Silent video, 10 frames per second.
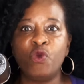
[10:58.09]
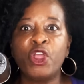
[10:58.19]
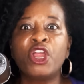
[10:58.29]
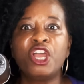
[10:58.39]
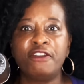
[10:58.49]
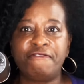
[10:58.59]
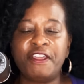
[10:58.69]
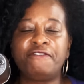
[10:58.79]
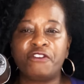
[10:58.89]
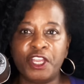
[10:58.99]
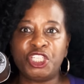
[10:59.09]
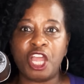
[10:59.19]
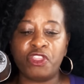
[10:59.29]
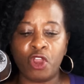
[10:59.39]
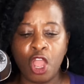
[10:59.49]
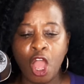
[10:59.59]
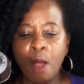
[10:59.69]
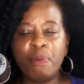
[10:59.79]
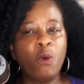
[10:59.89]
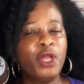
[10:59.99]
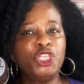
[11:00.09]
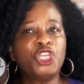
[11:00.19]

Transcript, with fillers: we're a good fit for each other. But what